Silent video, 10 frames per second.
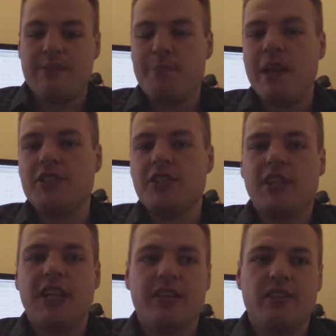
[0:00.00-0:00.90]
mentioned
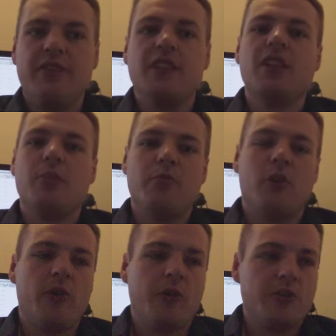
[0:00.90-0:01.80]
like an affiliate
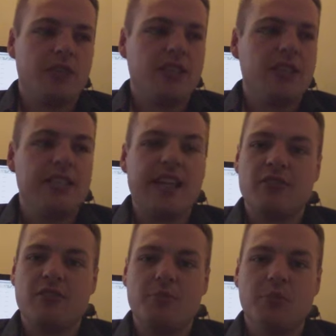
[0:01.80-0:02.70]
program, so at least
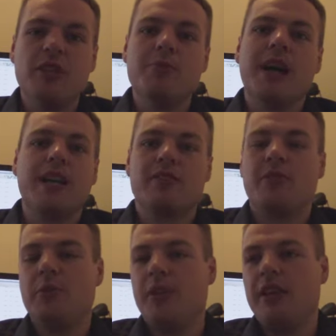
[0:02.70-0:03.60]
get some money back
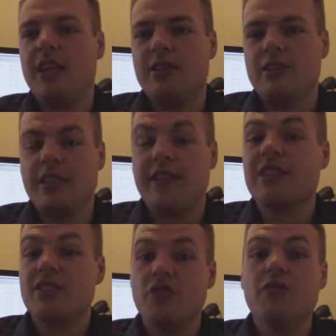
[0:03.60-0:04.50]
to keep the site.
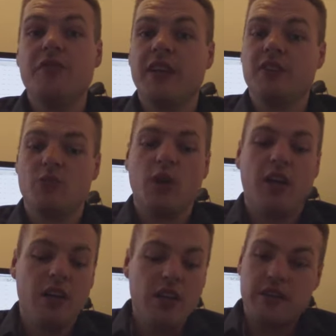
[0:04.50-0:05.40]
That's the other thing as
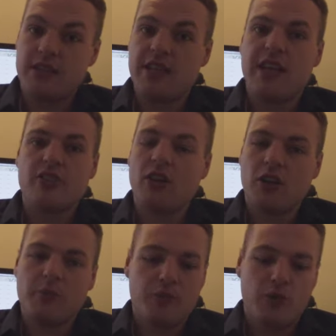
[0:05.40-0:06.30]
well. The site's not
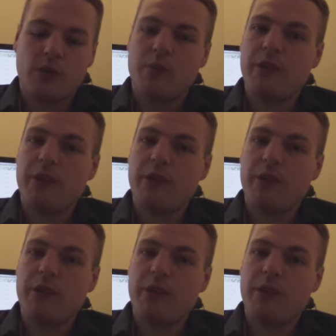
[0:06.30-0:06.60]
going to be free. I'm going